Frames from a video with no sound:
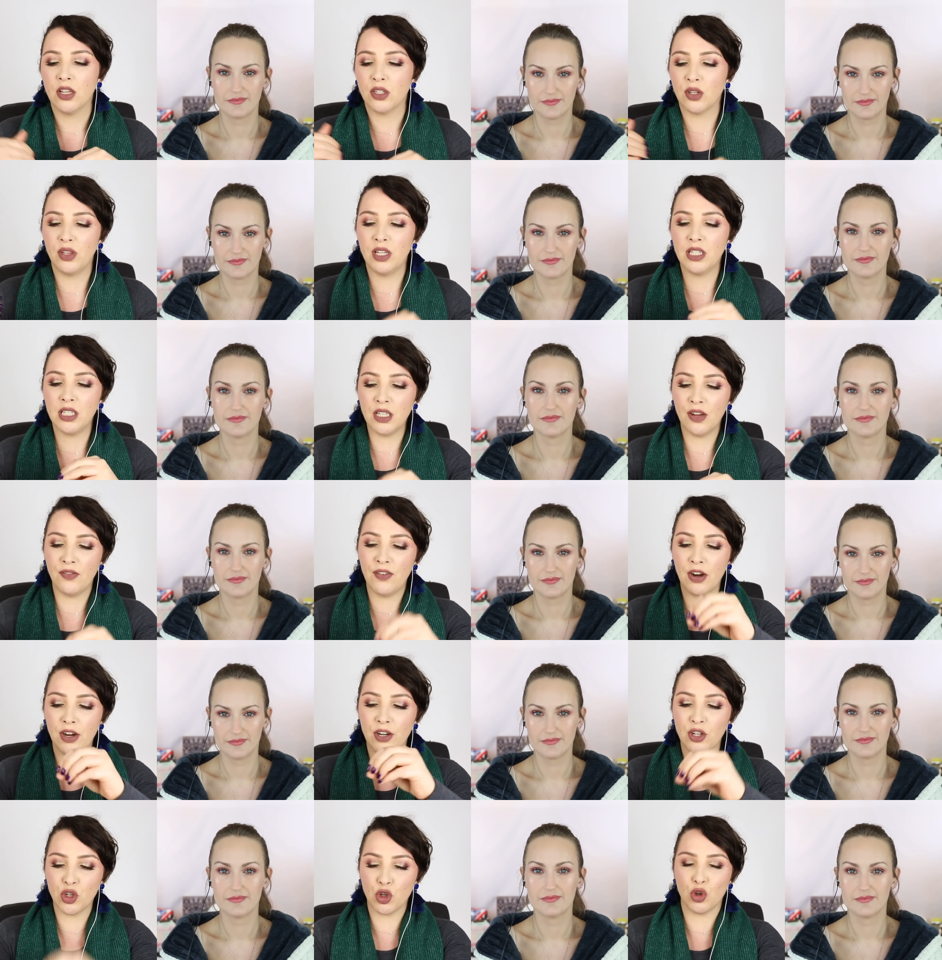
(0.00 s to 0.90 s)
Speaker 1: So this is a
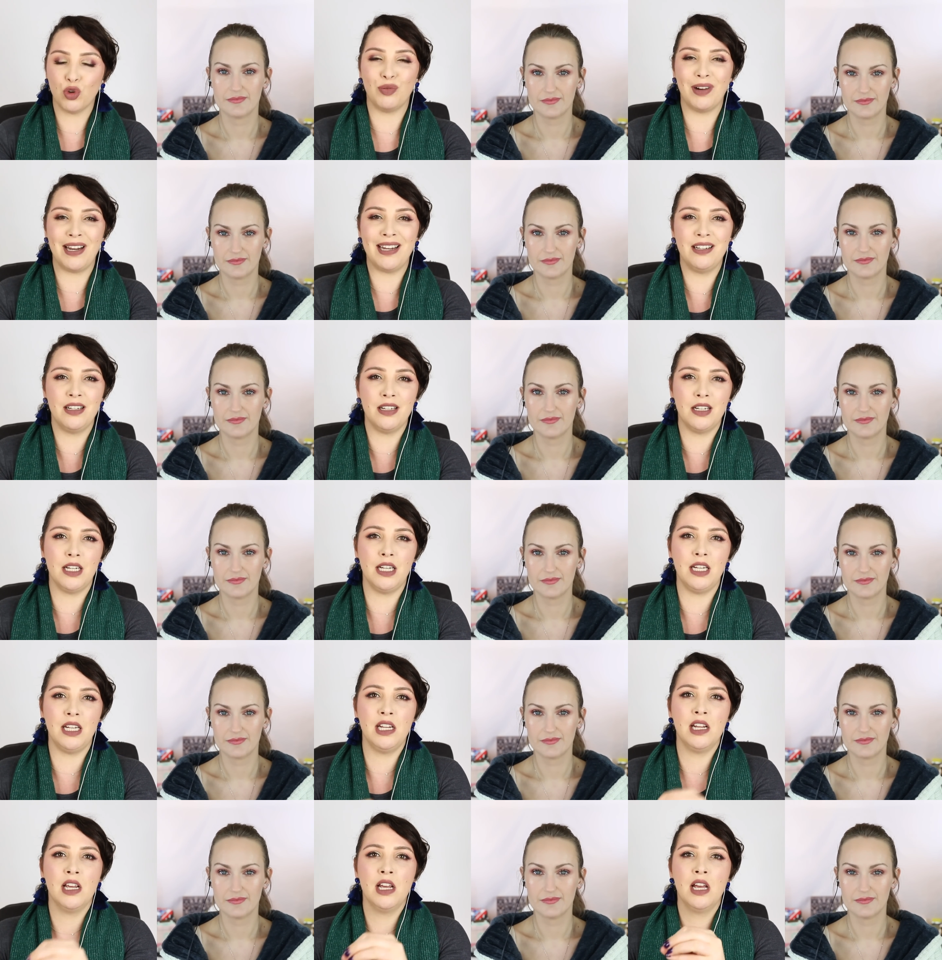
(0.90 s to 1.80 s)
very
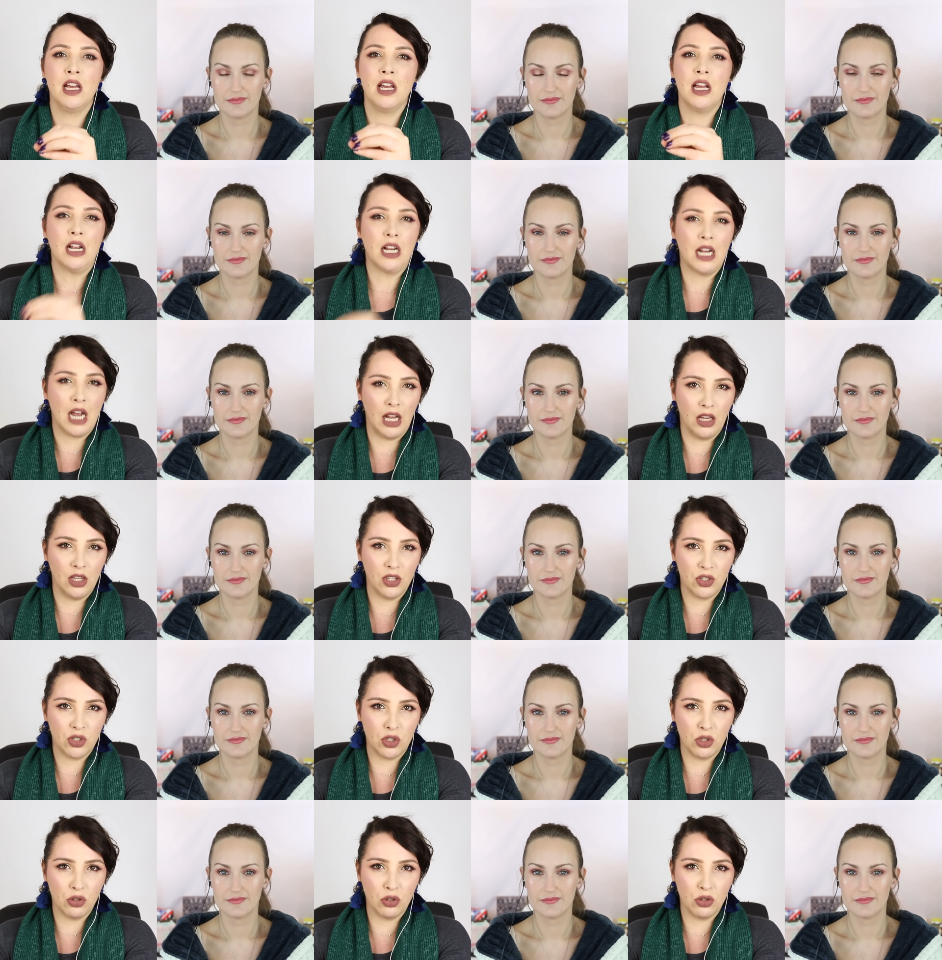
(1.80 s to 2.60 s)
trendy color